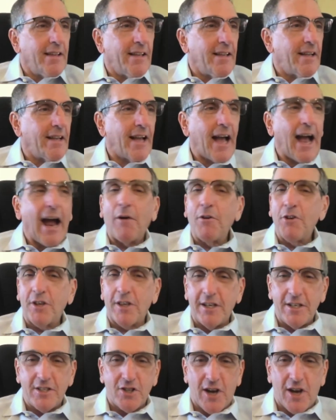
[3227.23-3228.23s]
How are you
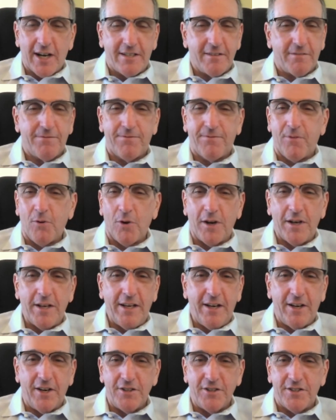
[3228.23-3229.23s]
going to talk to 4
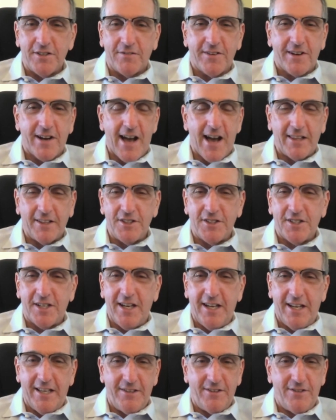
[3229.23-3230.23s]
years of college
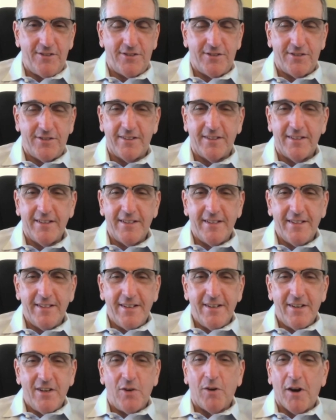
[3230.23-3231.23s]
kids
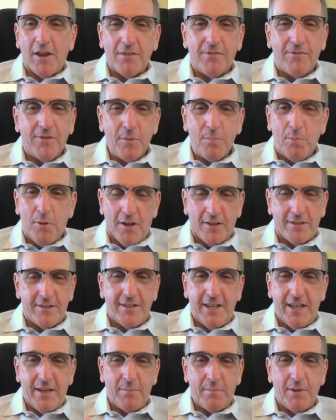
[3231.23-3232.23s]
who are on the football
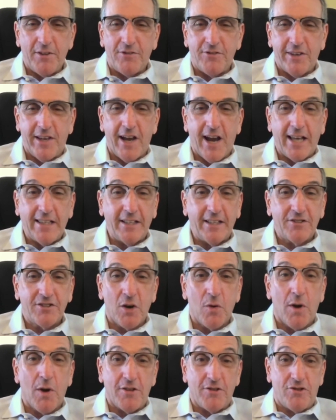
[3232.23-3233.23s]
team and say, "Hi, let's
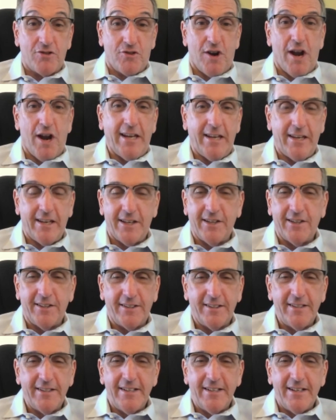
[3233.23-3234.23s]
go on strike"?
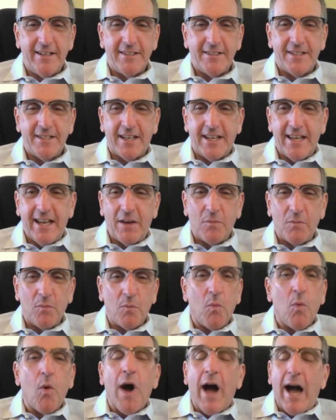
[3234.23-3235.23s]
To
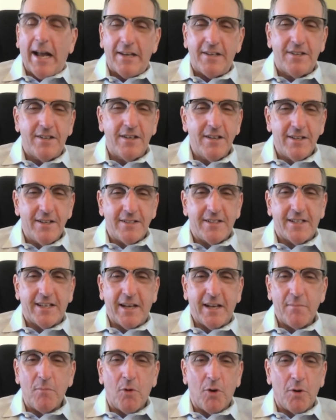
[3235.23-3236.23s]
get what? To
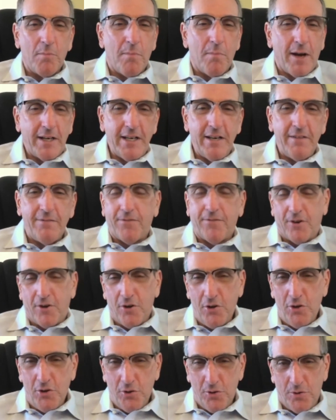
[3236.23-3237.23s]
get more money
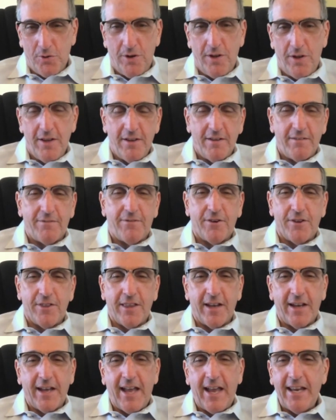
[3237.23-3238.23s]
for who? For
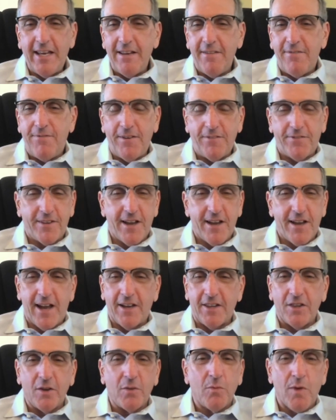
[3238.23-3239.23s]
the 85th
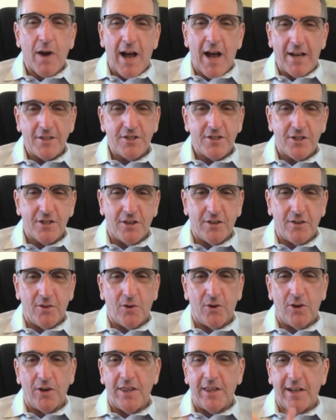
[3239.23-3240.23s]
guy on the roster
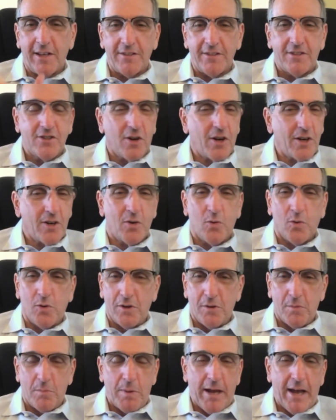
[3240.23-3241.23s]
or the star
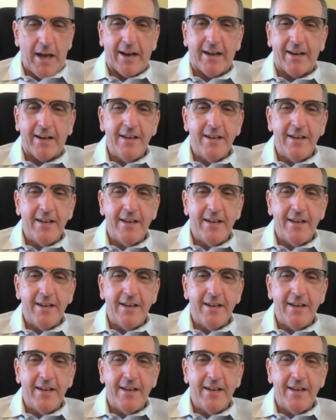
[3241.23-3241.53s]
quarterback?